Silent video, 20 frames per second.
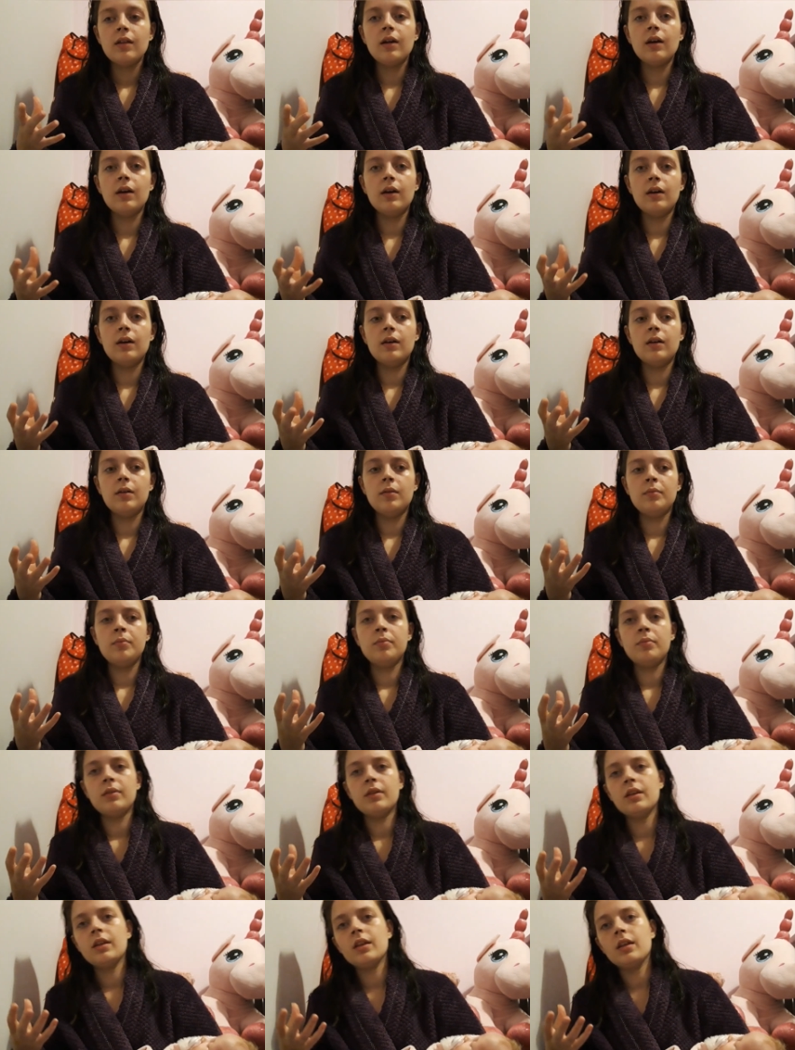
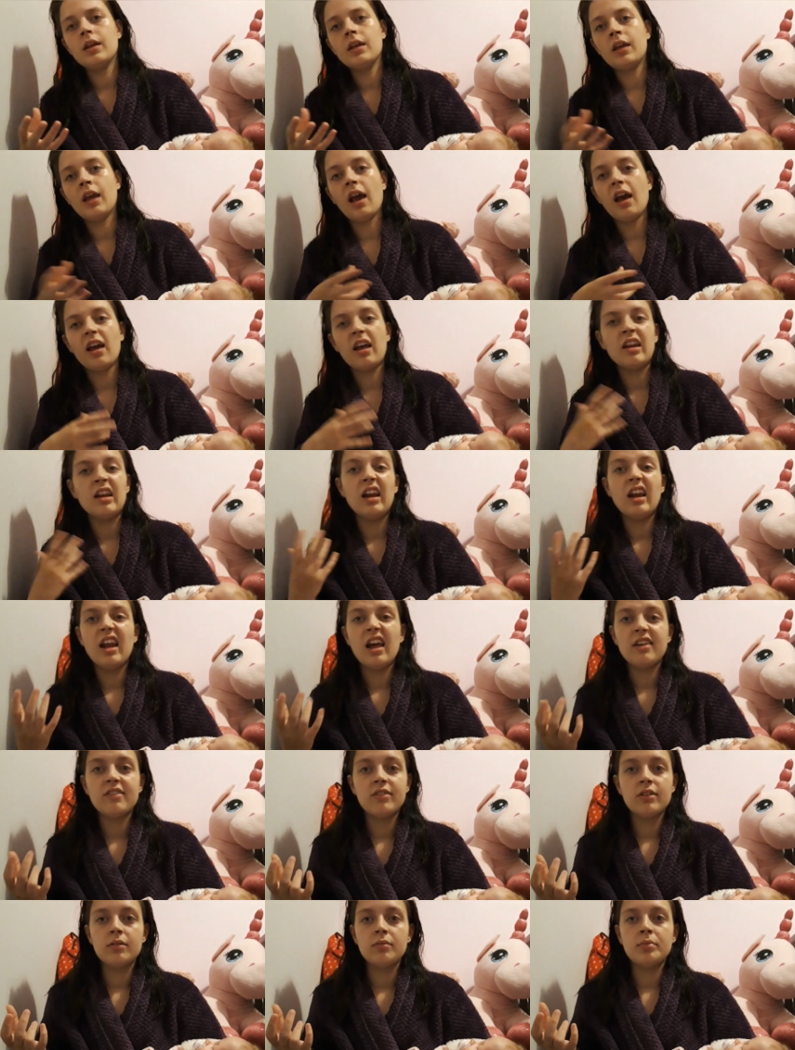Um, get an
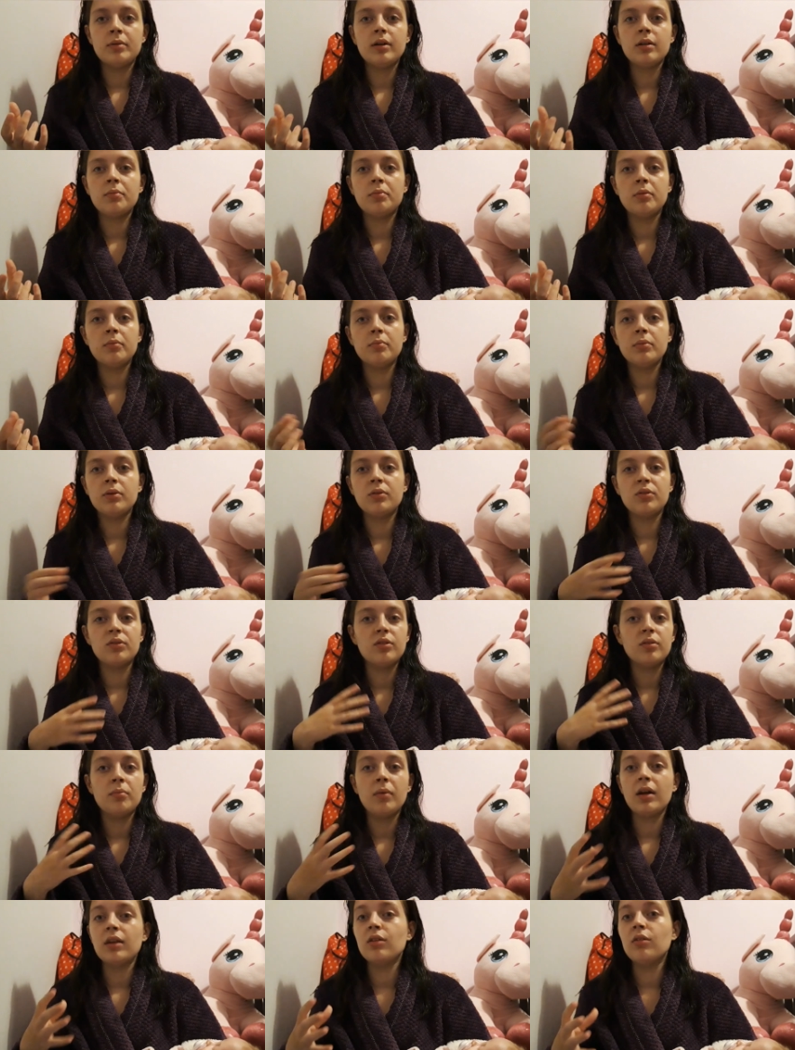electric breast pump because
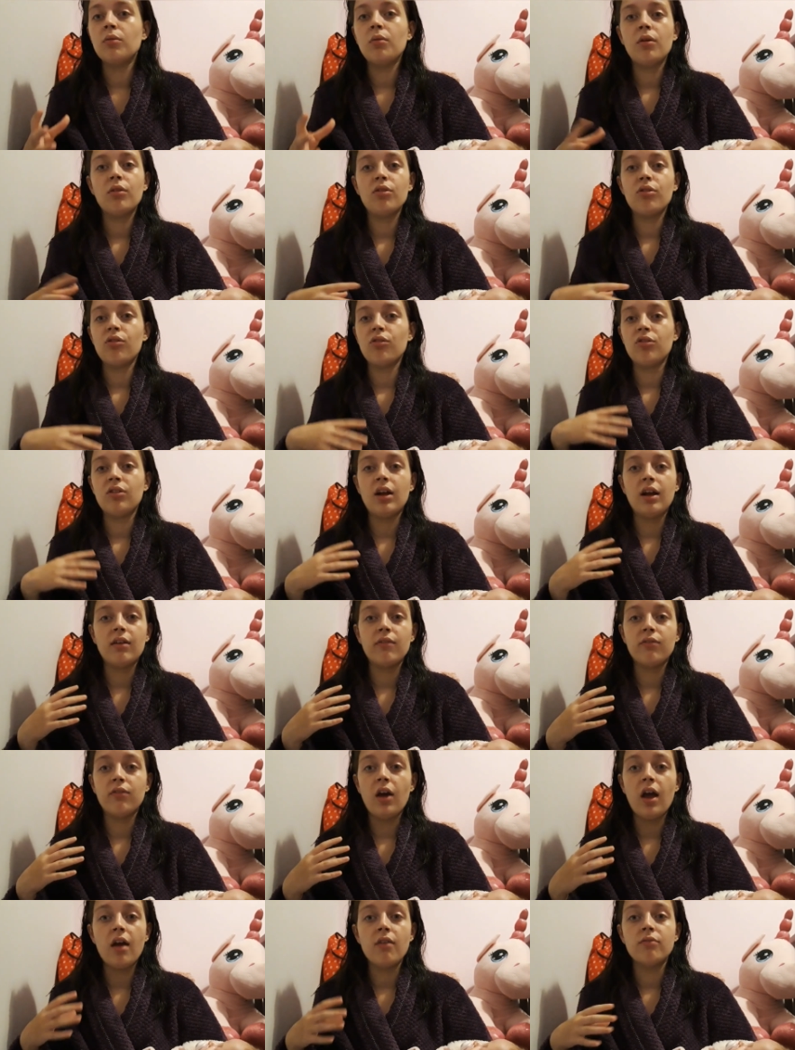the manual ones just take
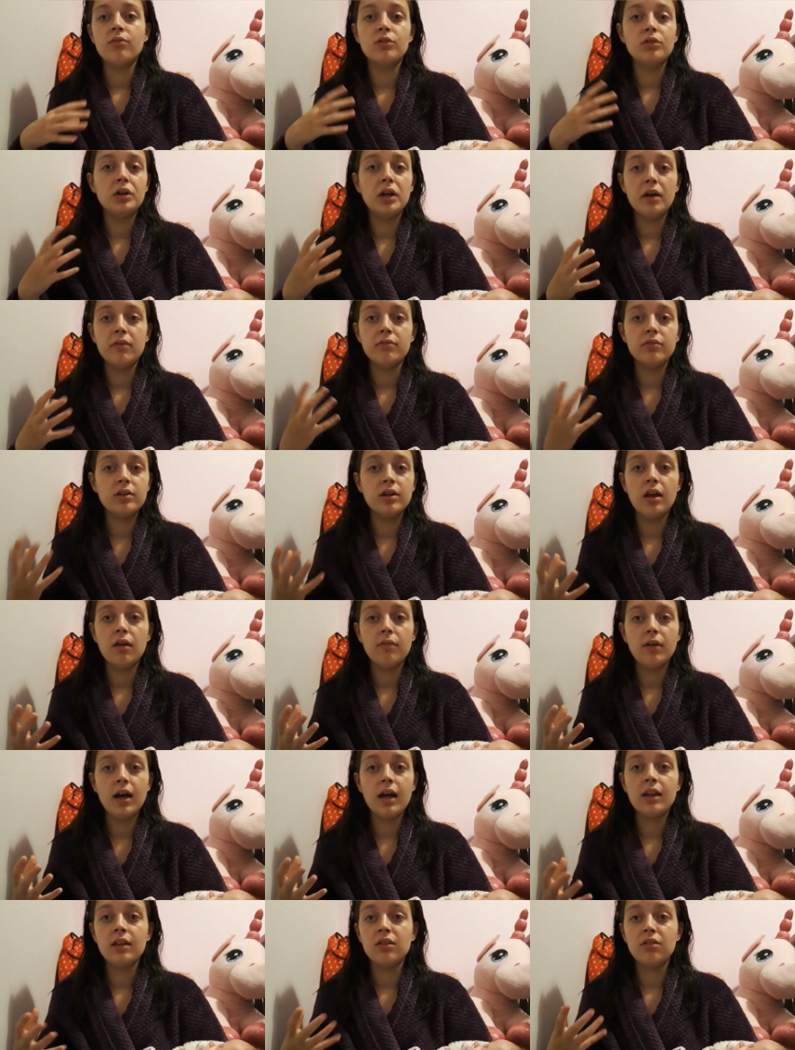forever and ever and ever,
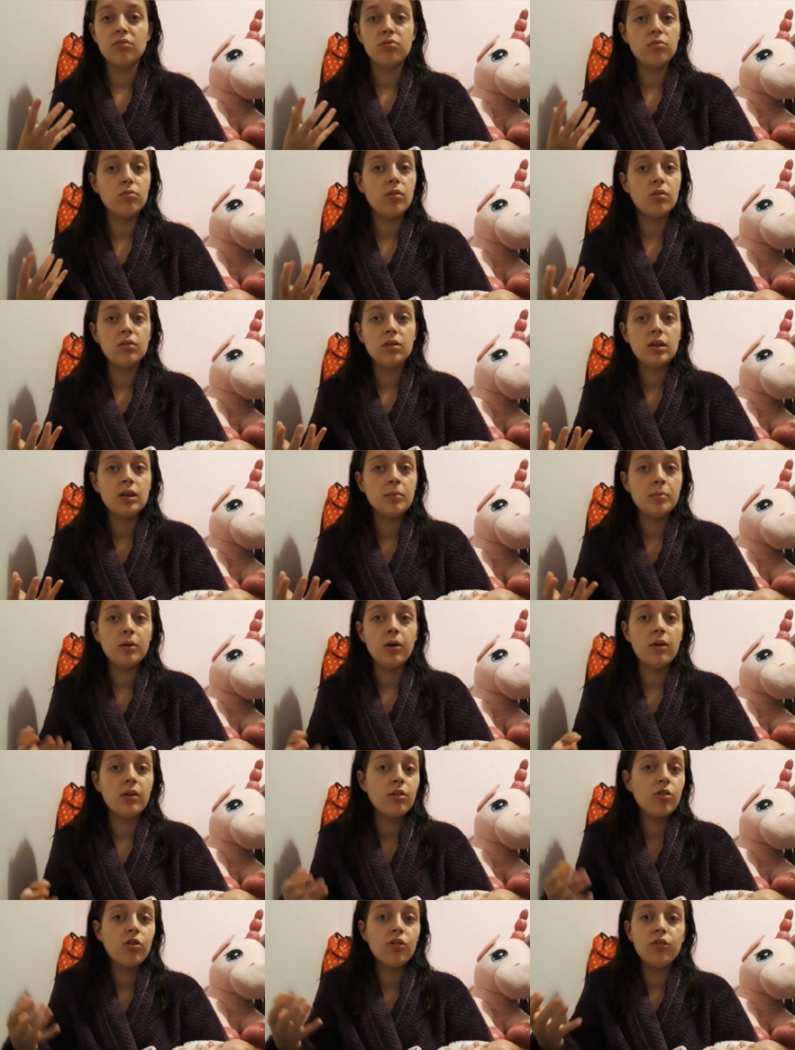and to be
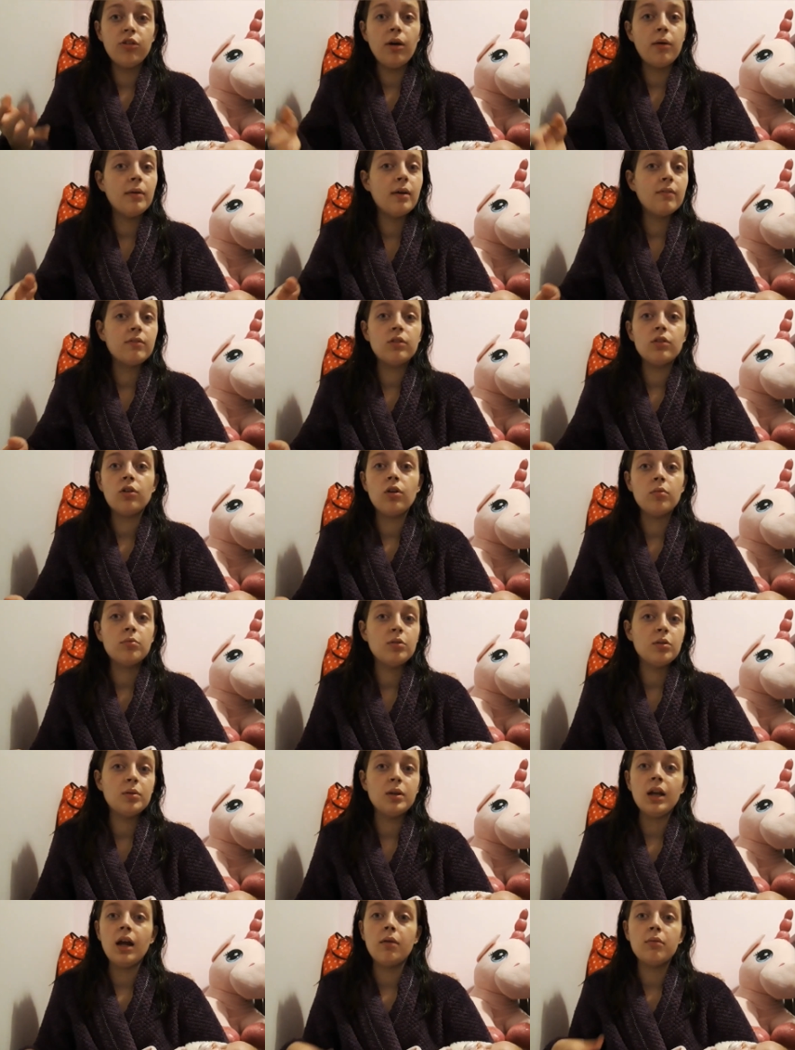honest, you don't have the time
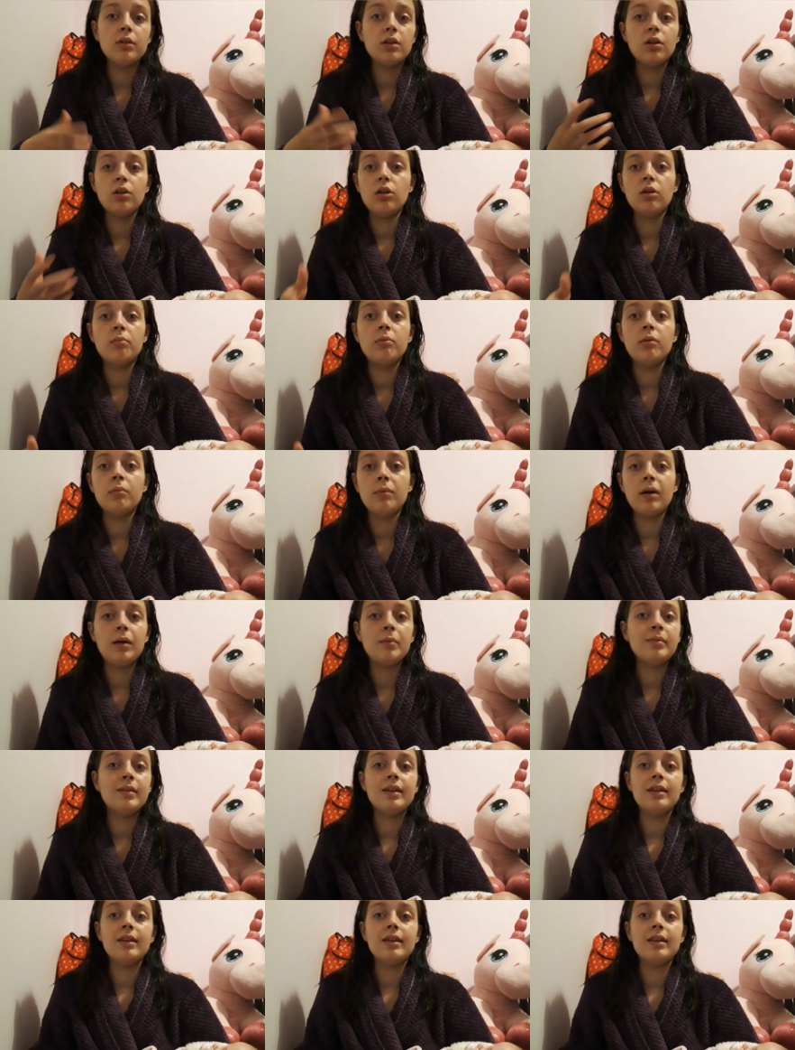doing that with a newborn baby.